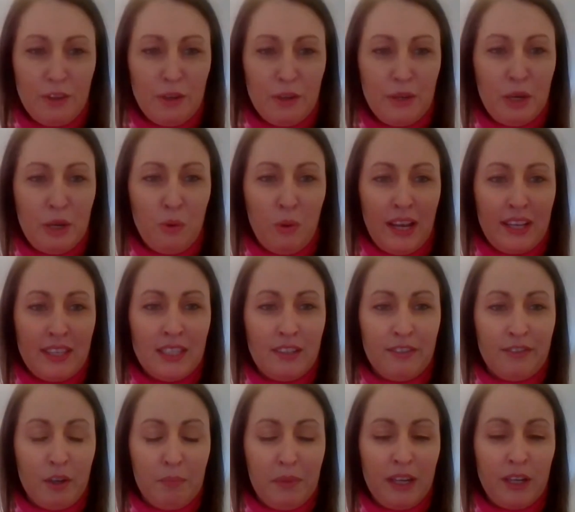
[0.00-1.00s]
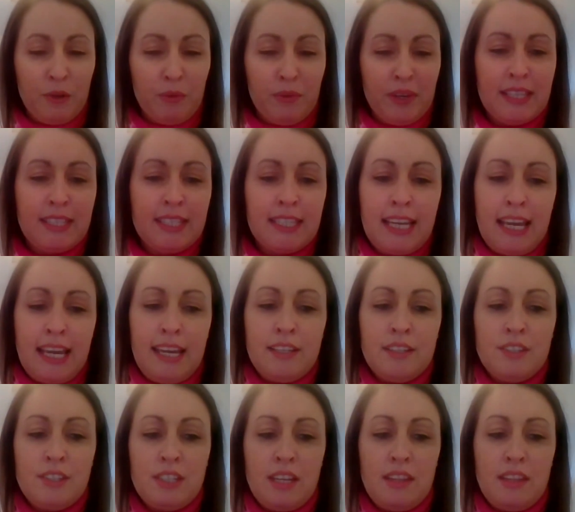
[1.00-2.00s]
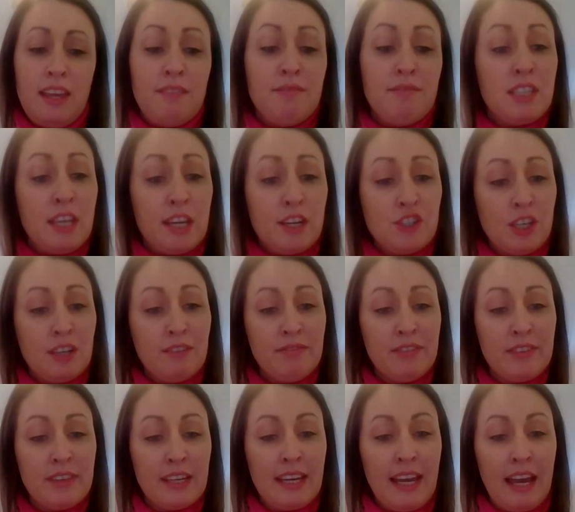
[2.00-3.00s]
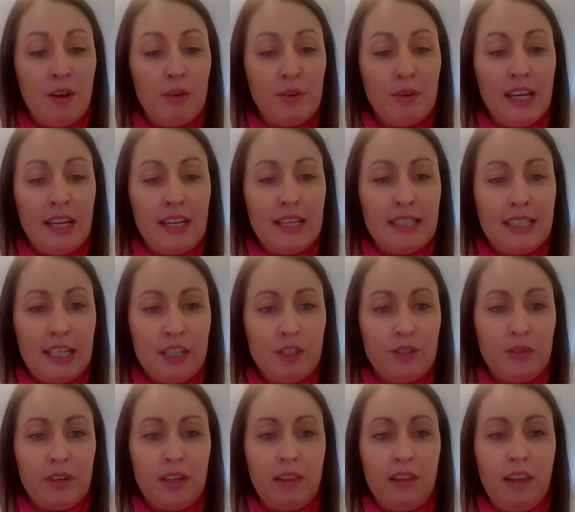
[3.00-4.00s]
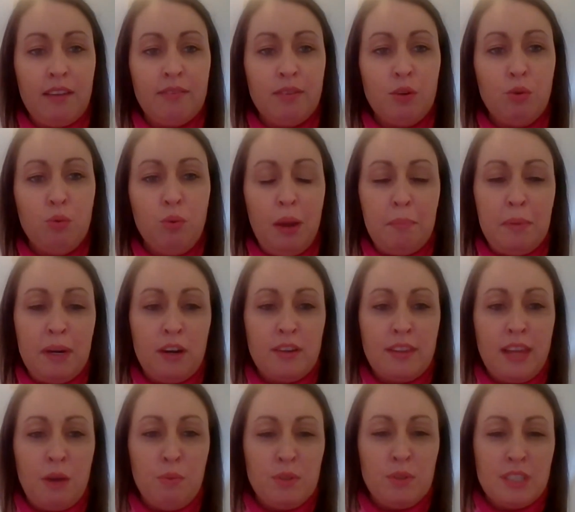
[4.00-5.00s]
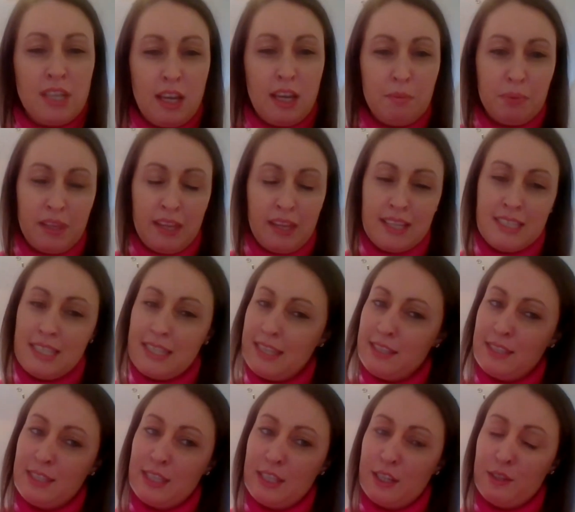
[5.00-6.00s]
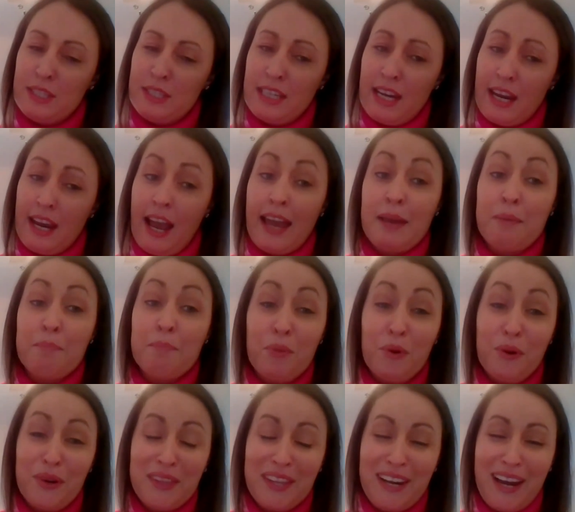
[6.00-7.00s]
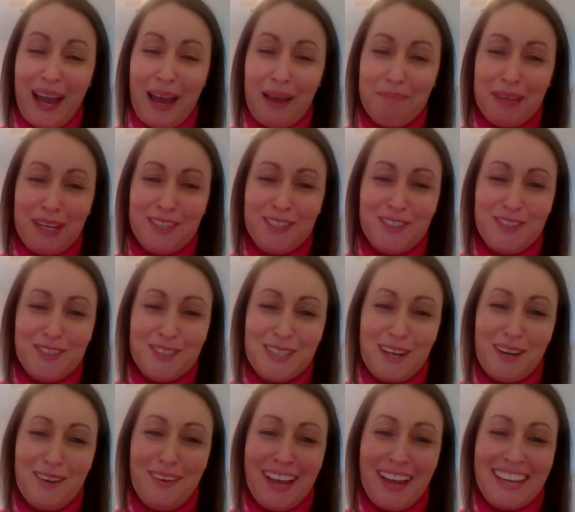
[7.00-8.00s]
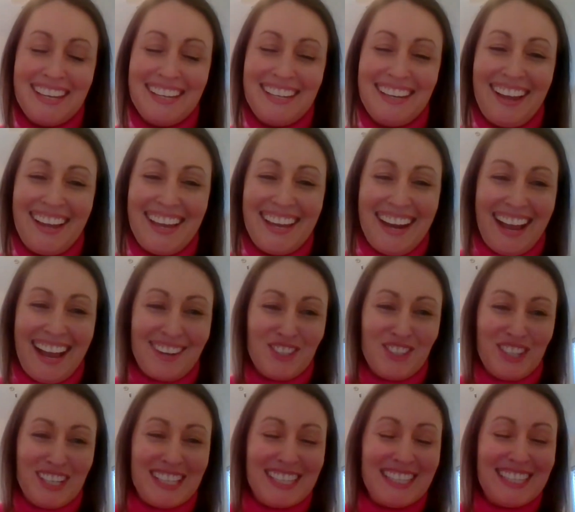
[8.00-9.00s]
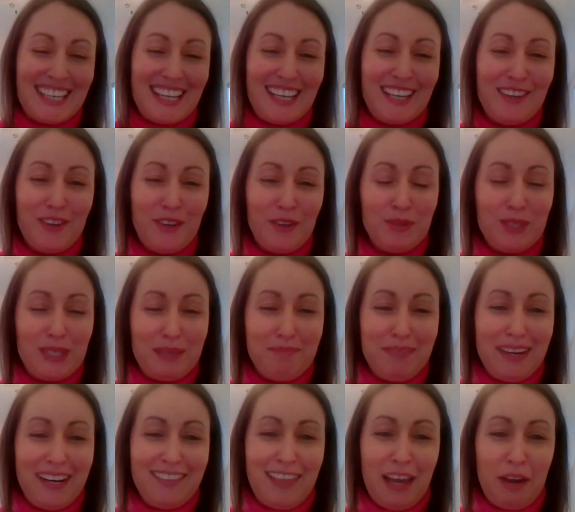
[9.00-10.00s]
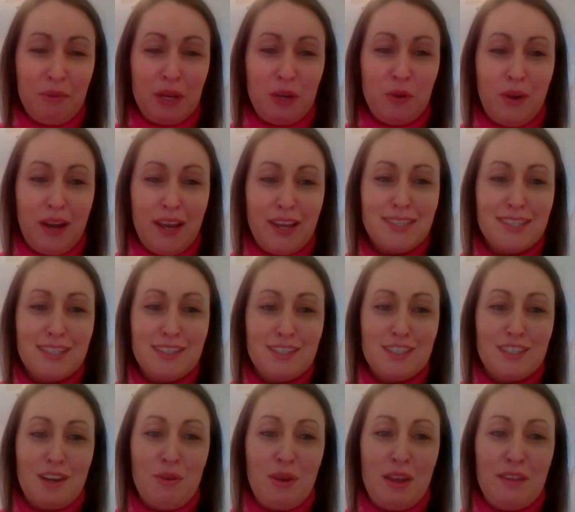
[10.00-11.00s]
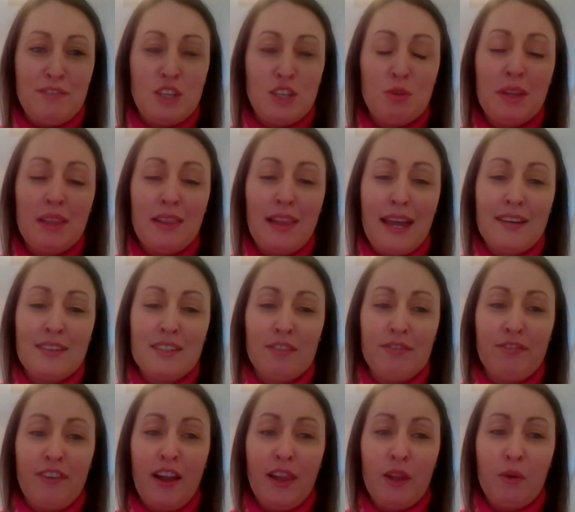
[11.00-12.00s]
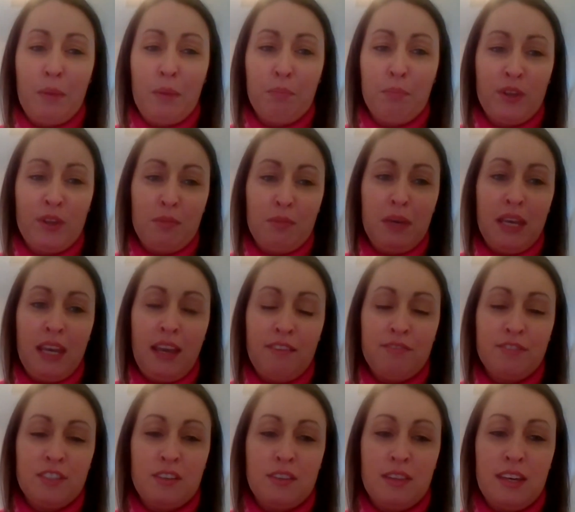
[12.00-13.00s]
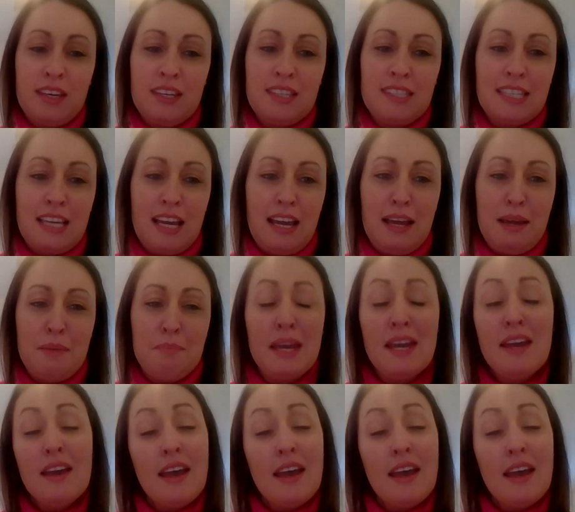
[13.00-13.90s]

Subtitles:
have a request for me to resend the invitation for the county and district level webinar that will take place this Thursday. I am more than happy to do so. I cannot actually see who submitted that request. So if you would like to follow up with me after this, at